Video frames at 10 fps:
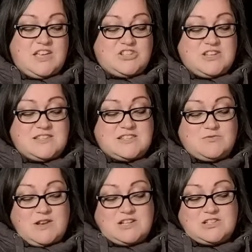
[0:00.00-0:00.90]
Jesus
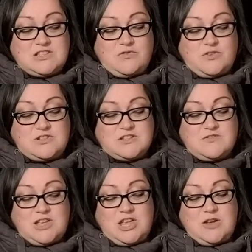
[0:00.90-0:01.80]
reached the front of
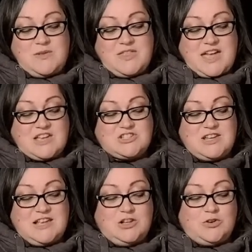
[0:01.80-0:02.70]
the queue and the
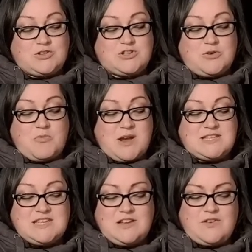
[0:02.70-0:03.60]
cashier looked up,
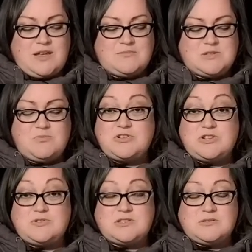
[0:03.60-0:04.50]
waiting for him to
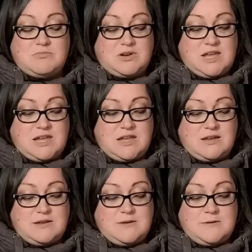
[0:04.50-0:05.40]
produce some money.
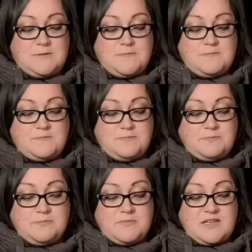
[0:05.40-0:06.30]

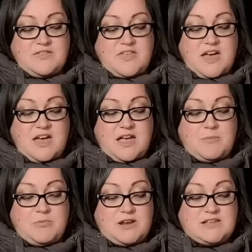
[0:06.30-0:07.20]
The high
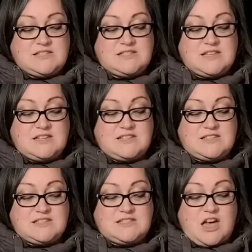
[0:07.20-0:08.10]
priest and his
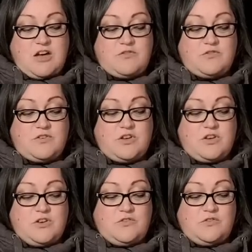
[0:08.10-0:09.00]
staff
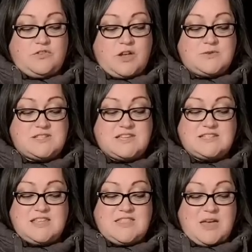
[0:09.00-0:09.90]
floated
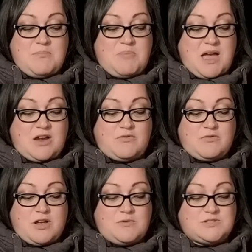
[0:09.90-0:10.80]
in their back
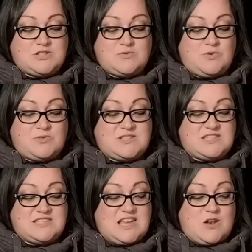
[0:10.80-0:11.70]
rows towards the
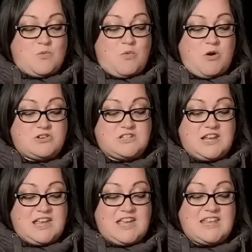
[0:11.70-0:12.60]
scene,
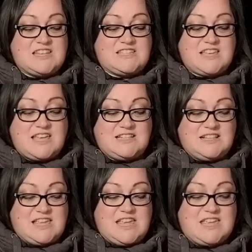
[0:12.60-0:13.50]
watching
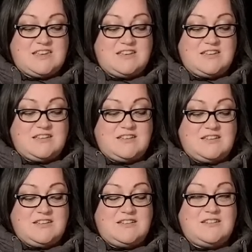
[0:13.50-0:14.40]
intently.
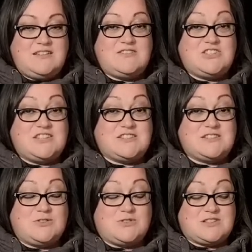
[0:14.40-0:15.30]

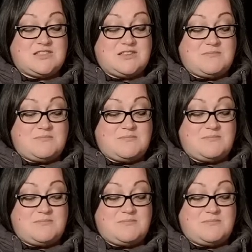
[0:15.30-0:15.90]
Jesus looked at them.